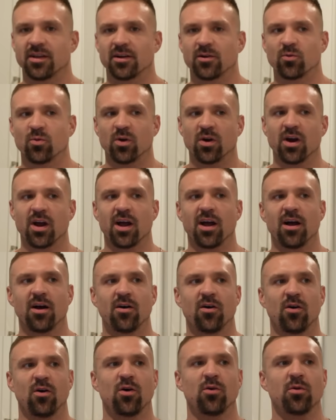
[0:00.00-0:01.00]
Like we're at
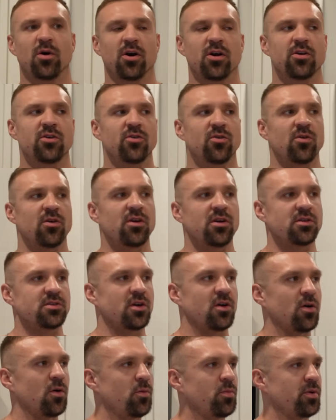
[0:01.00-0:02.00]
home, our door is
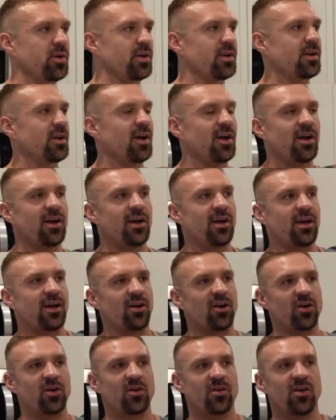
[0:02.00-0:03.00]
open,
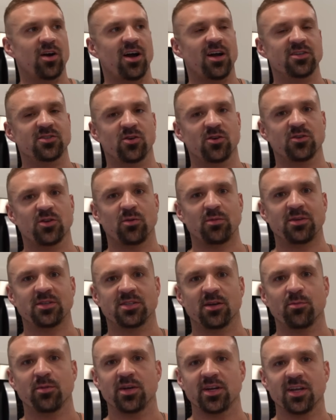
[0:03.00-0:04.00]
and our garage door is open.
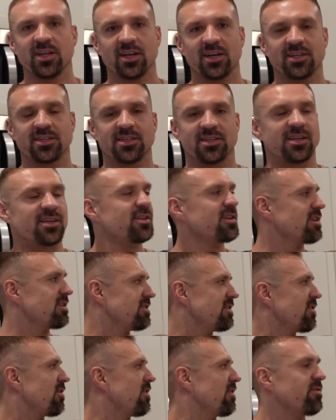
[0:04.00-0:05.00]
Somebody like
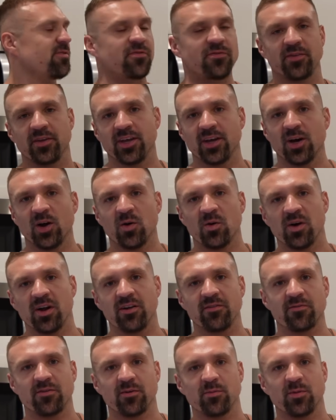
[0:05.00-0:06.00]
is literally feet
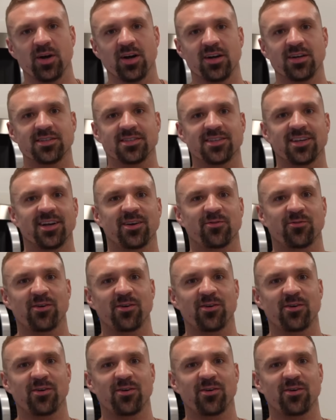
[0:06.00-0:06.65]
away from us, like